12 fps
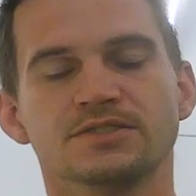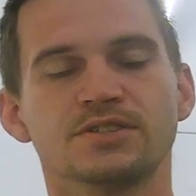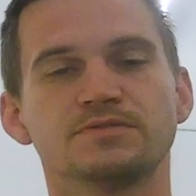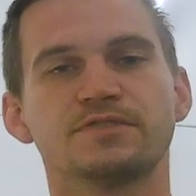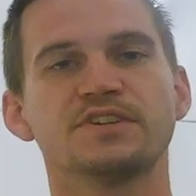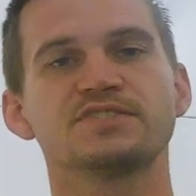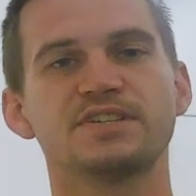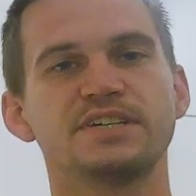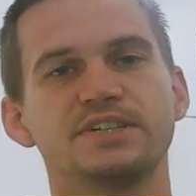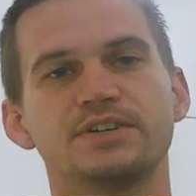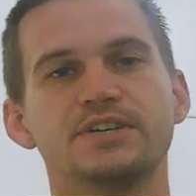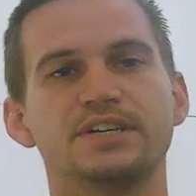So first
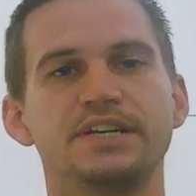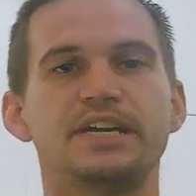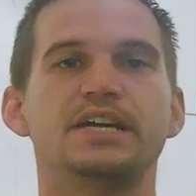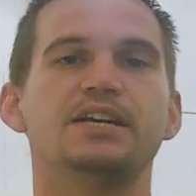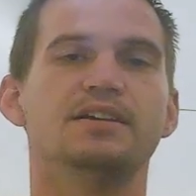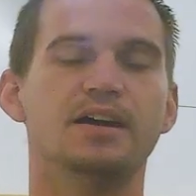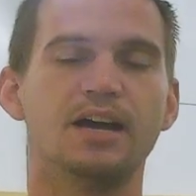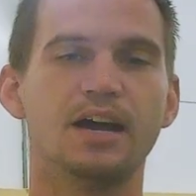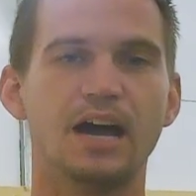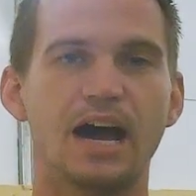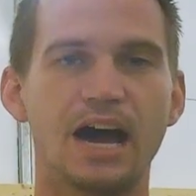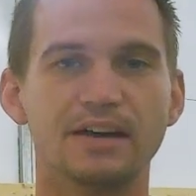thing you're gonna need,
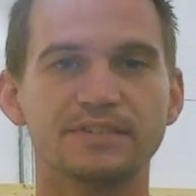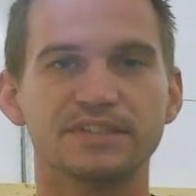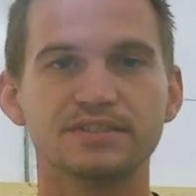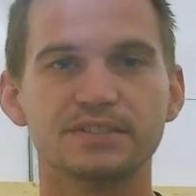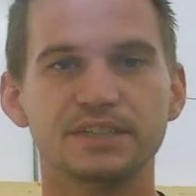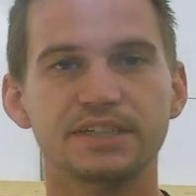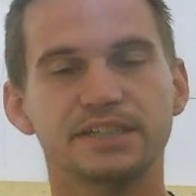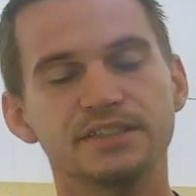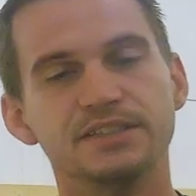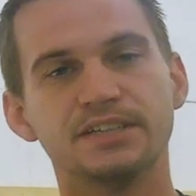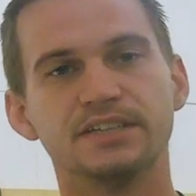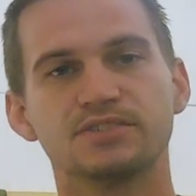obviously,
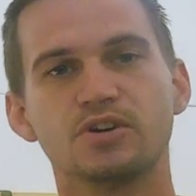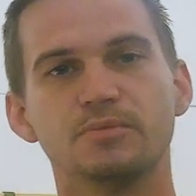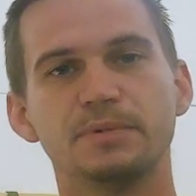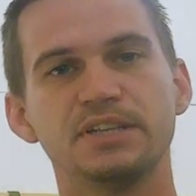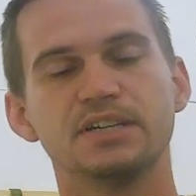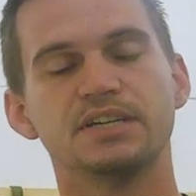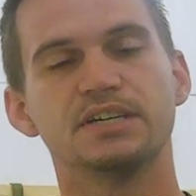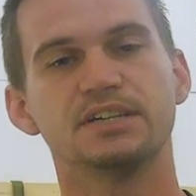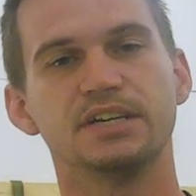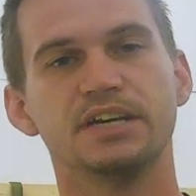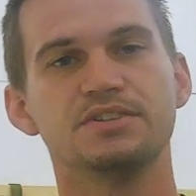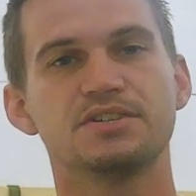is gonna be
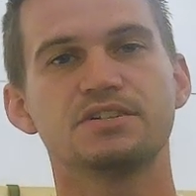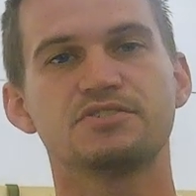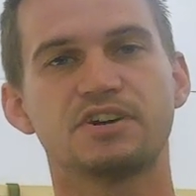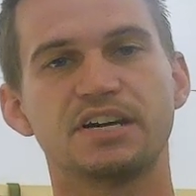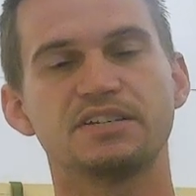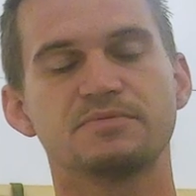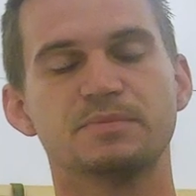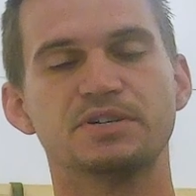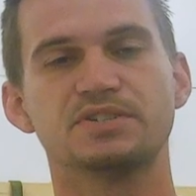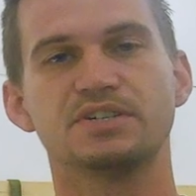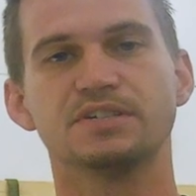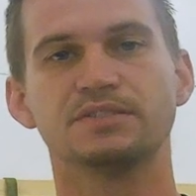the engine,
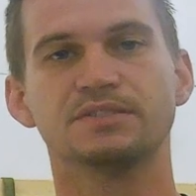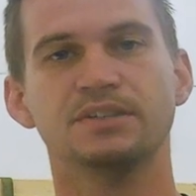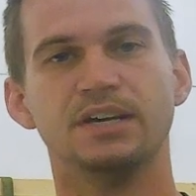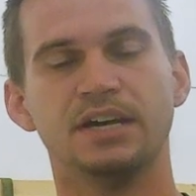transmission,